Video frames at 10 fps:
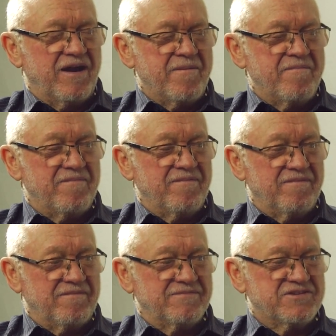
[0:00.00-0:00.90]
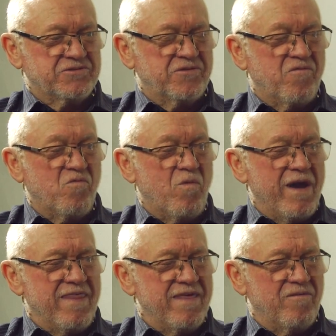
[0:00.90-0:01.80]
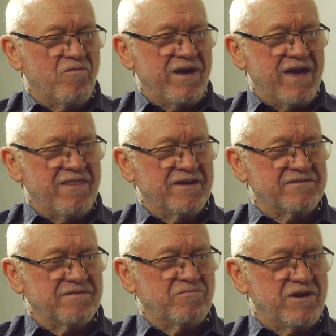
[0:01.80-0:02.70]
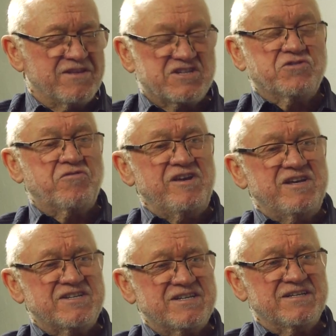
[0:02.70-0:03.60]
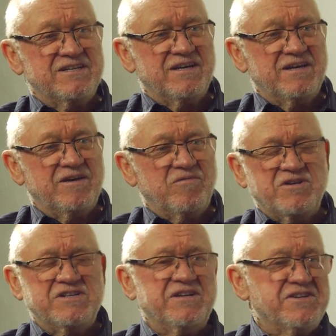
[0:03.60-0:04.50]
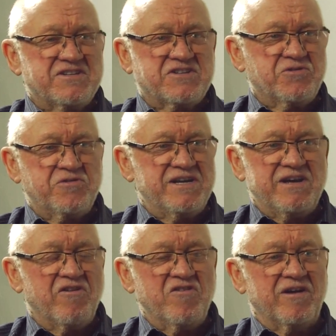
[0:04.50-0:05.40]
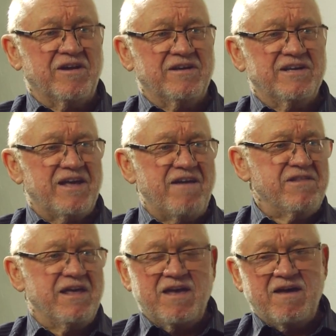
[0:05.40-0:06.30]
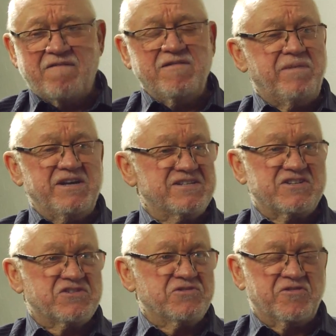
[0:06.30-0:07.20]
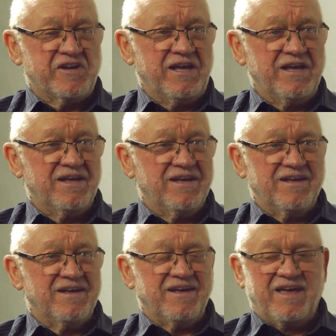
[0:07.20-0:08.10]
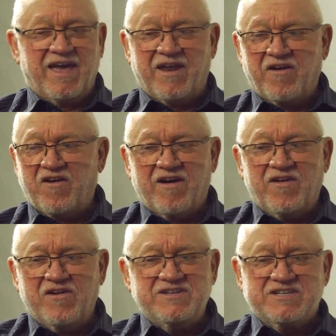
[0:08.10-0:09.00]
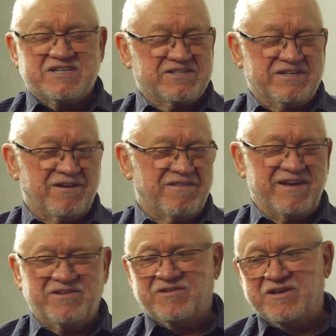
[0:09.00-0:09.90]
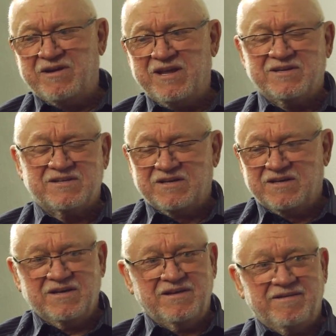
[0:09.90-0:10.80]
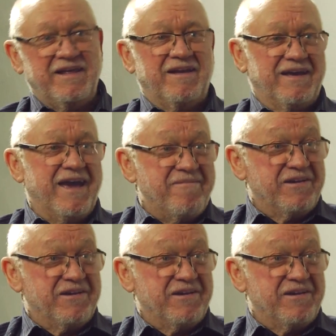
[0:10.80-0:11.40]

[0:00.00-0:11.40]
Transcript: um, sort of where where the where the story is. Once you lose the story, you're gone. Everything, every picture's a story, and I, and I just see it and I think, oh, you idiot, now and again